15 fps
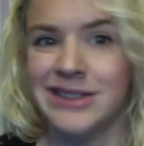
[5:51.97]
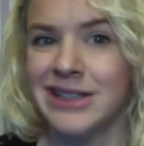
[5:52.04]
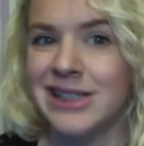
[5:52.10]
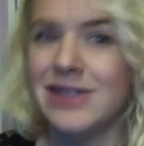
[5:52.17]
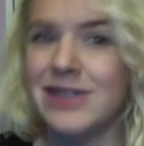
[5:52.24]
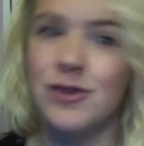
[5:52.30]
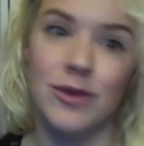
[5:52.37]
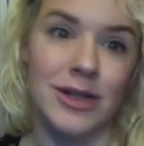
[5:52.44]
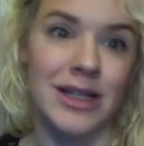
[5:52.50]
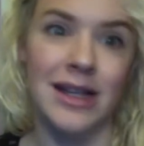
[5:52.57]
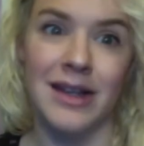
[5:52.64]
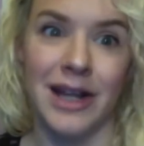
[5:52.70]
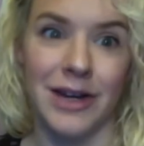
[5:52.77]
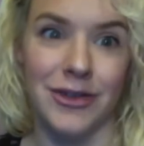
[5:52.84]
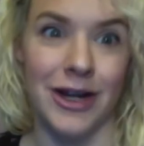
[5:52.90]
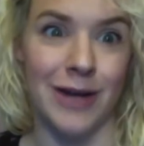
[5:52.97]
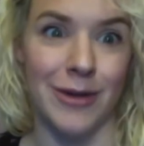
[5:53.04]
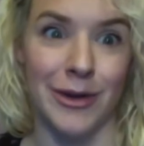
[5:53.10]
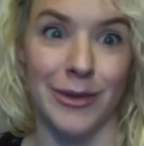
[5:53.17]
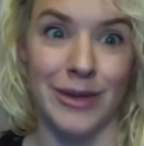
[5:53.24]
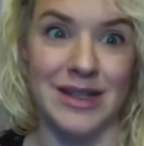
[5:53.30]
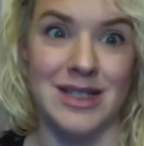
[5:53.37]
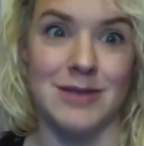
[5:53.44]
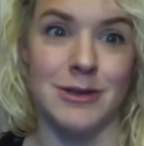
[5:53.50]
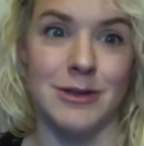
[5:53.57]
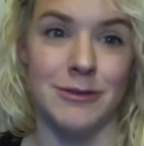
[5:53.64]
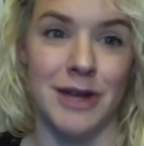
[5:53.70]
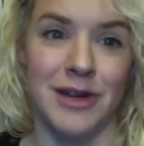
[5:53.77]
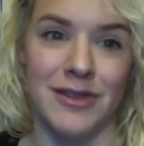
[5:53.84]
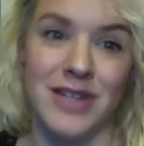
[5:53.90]
doesn't really clarify what a reasonable
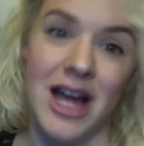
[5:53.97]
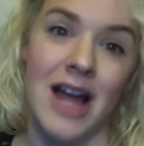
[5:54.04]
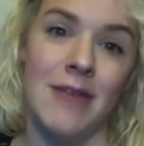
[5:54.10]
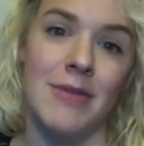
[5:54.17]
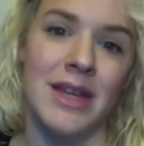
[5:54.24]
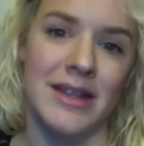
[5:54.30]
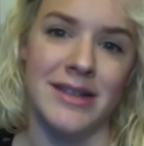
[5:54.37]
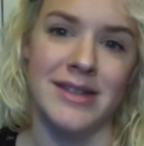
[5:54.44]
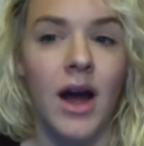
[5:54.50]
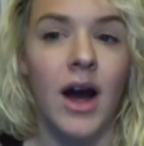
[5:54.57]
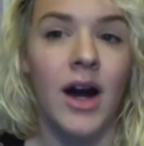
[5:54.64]
amount of time is.